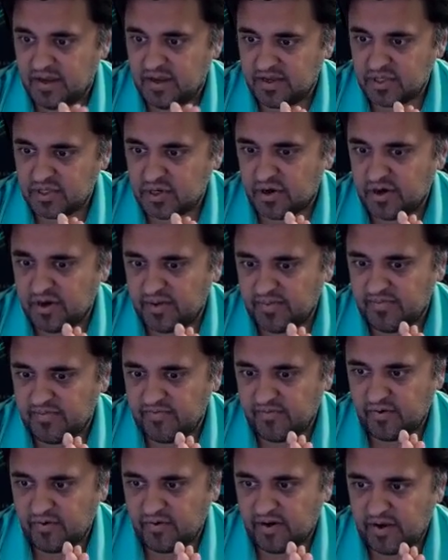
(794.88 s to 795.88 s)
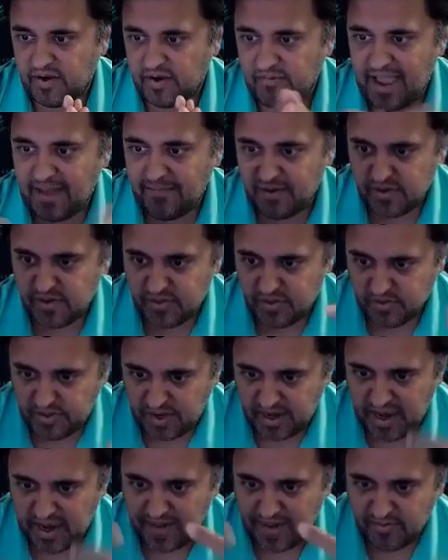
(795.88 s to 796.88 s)
startup for rapid
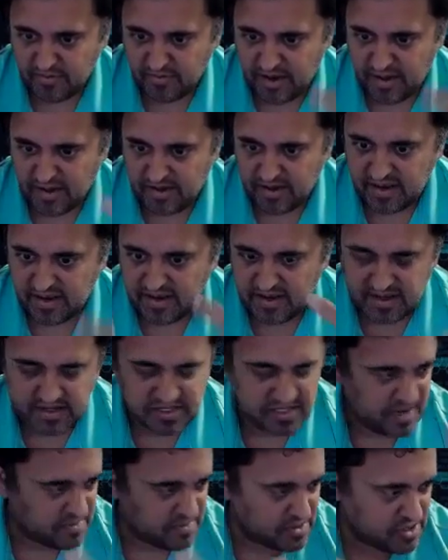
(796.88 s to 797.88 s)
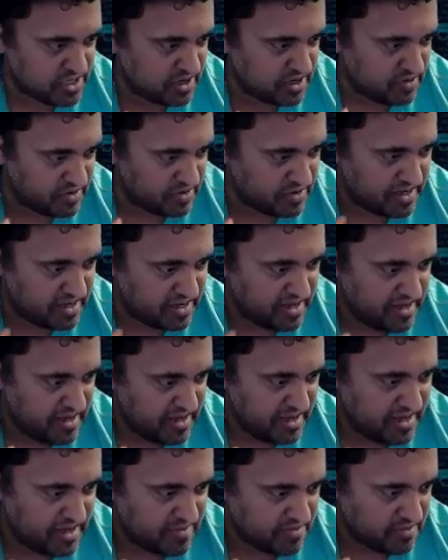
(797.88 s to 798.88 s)
authority to operate and cybersecurity.
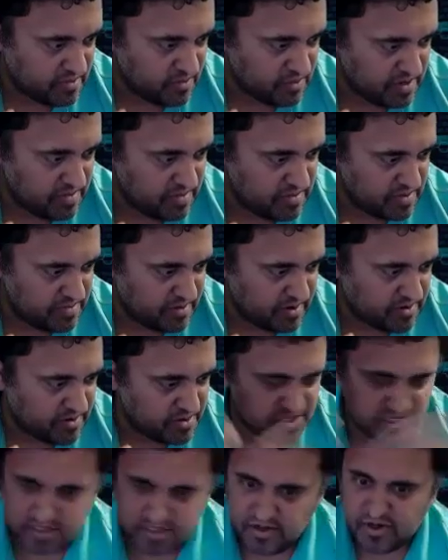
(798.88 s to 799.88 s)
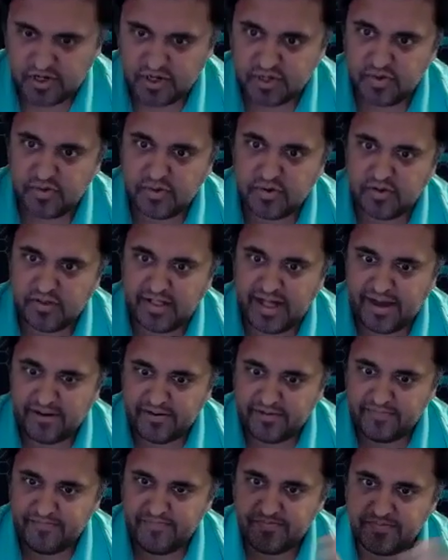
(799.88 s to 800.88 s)
And we're working with partners as large as Google
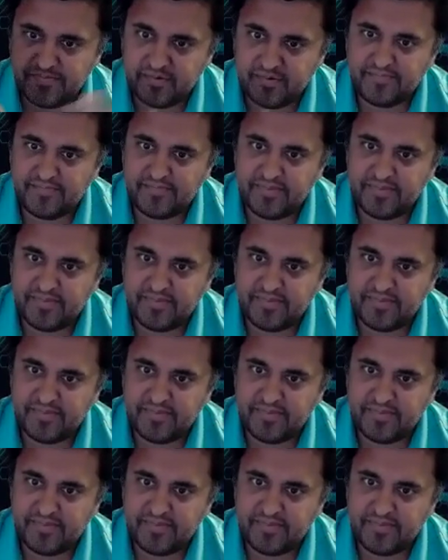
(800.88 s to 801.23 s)
Cloud, right?